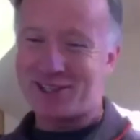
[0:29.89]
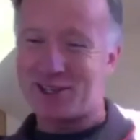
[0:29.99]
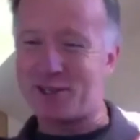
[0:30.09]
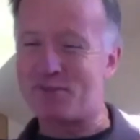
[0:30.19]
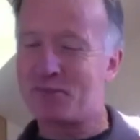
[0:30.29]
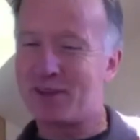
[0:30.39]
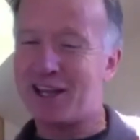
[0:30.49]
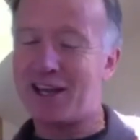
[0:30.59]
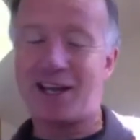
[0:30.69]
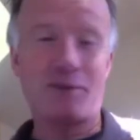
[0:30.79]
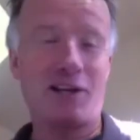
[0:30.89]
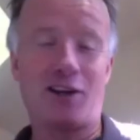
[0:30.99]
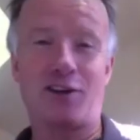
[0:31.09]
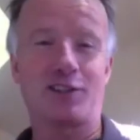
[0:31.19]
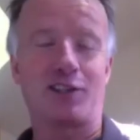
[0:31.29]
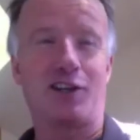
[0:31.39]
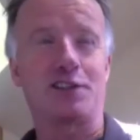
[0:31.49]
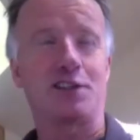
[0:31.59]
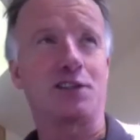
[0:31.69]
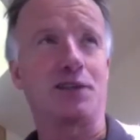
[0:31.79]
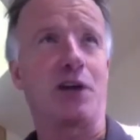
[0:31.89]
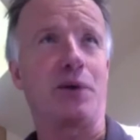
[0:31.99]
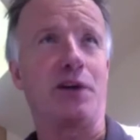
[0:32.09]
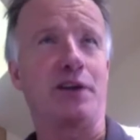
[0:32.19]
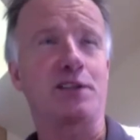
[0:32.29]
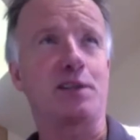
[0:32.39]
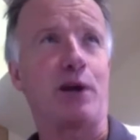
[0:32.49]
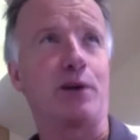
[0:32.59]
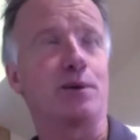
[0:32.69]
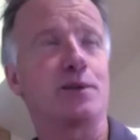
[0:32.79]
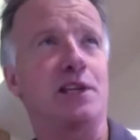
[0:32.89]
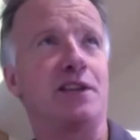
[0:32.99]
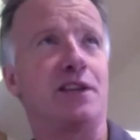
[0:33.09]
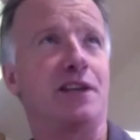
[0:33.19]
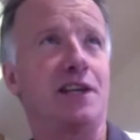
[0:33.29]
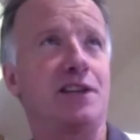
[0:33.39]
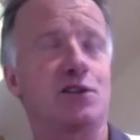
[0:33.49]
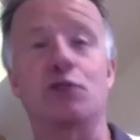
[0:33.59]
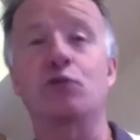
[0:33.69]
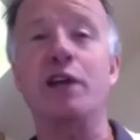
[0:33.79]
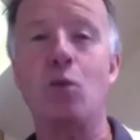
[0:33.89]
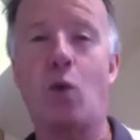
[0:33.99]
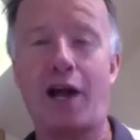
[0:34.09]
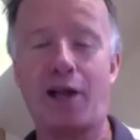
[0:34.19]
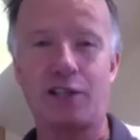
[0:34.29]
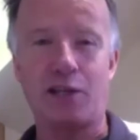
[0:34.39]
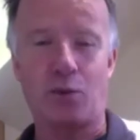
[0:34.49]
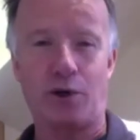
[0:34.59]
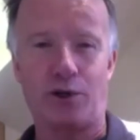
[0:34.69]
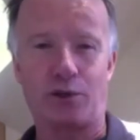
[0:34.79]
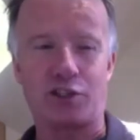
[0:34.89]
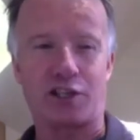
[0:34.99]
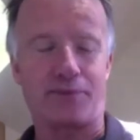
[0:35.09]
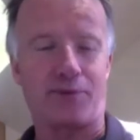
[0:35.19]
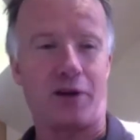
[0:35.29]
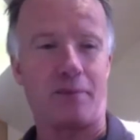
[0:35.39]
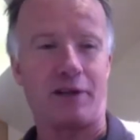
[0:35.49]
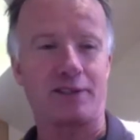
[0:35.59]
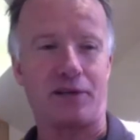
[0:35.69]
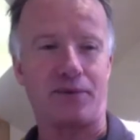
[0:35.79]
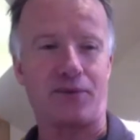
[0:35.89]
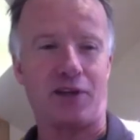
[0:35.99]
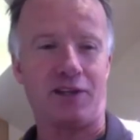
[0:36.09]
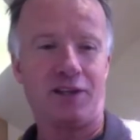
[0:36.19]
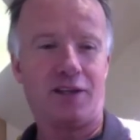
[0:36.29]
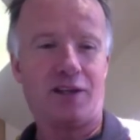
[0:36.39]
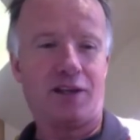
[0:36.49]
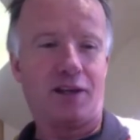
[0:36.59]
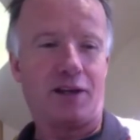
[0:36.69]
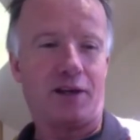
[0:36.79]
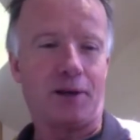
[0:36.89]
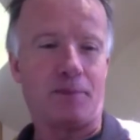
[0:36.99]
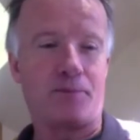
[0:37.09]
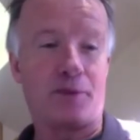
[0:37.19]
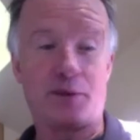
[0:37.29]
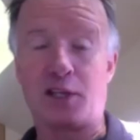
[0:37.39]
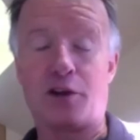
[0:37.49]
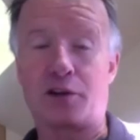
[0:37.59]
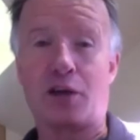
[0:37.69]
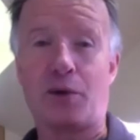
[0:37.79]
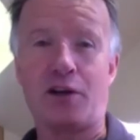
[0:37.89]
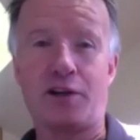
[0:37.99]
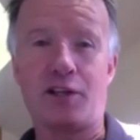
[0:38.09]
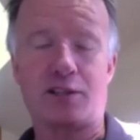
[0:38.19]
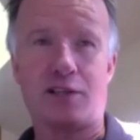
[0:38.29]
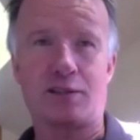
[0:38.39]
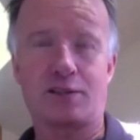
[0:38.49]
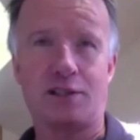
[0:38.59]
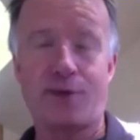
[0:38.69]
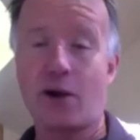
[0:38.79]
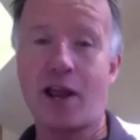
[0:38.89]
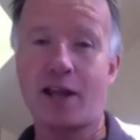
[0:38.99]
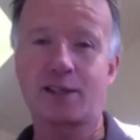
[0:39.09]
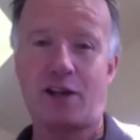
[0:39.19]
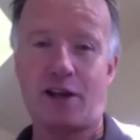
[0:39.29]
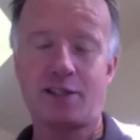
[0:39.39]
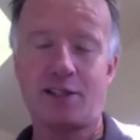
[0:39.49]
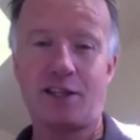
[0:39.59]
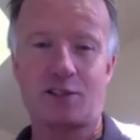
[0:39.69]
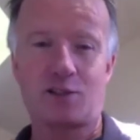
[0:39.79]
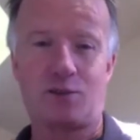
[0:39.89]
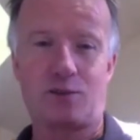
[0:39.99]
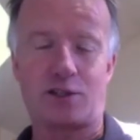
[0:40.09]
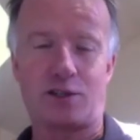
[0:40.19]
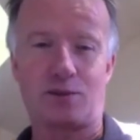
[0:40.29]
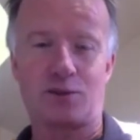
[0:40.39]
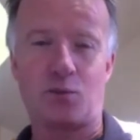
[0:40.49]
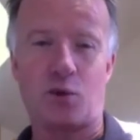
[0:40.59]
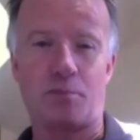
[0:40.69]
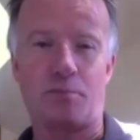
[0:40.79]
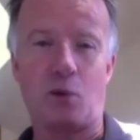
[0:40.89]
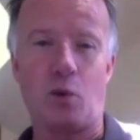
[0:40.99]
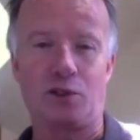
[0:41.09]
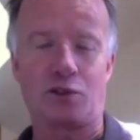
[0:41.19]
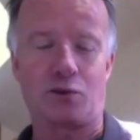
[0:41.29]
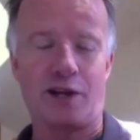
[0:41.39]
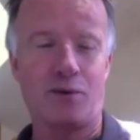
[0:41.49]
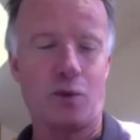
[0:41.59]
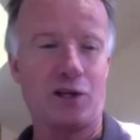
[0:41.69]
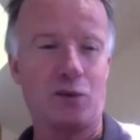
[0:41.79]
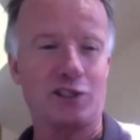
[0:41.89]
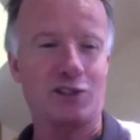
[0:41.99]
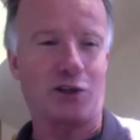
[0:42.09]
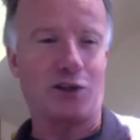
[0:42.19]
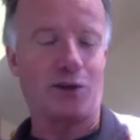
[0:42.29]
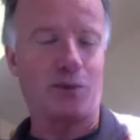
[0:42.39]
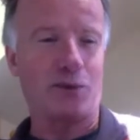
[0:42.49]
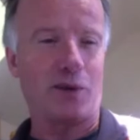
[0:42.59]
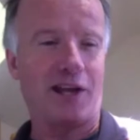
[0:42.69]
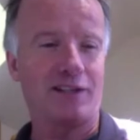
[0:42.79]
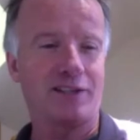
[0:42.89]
Lots and lots of stuff going on. I suppose in the sort of rewilding world, which I find myself in, there is a lot going on. It's very exciting. It's also somewhat bewildering. Where do we start? Where do we end?